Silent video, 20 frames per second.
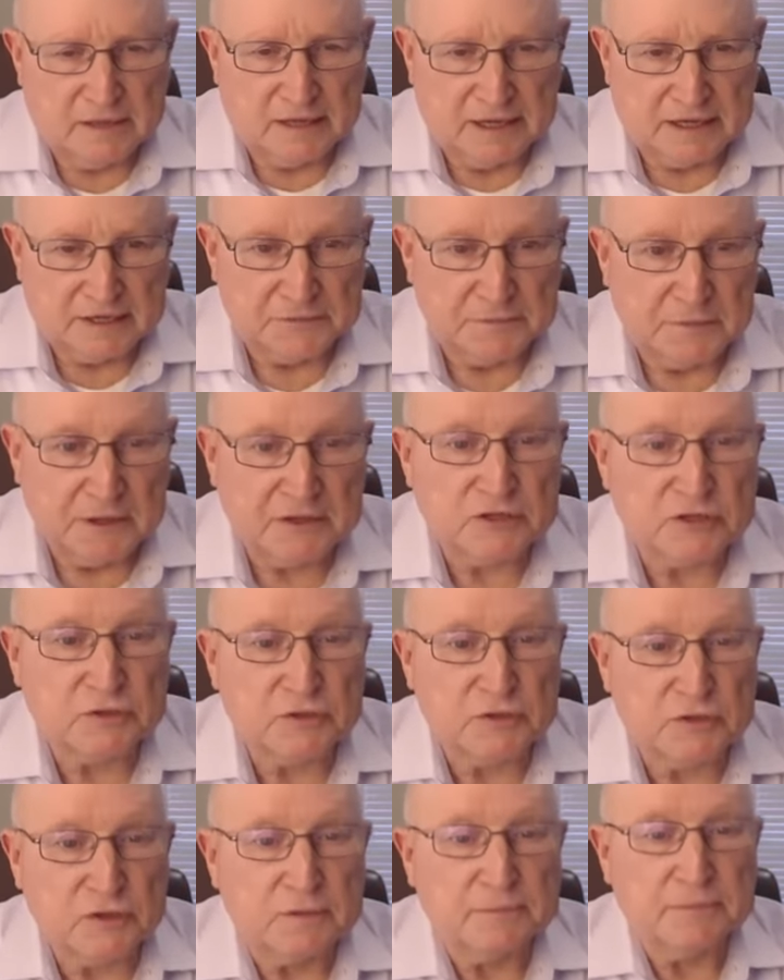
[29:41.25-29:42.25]
as much
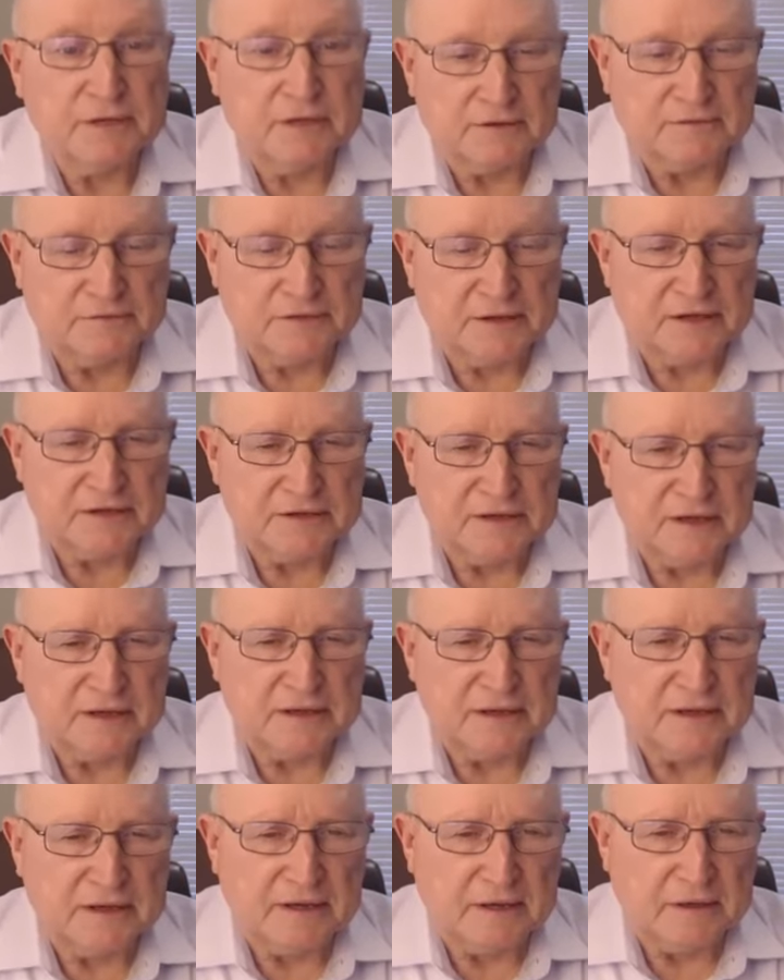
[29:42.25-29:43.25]
to your benefit as
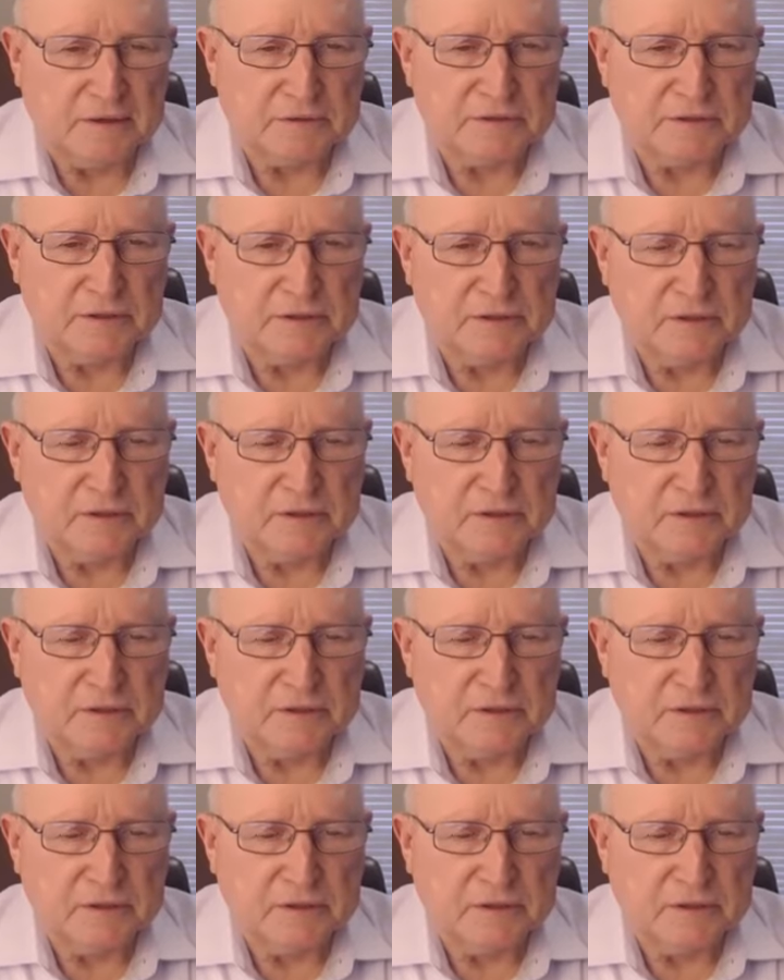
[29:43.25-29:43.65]
anything else,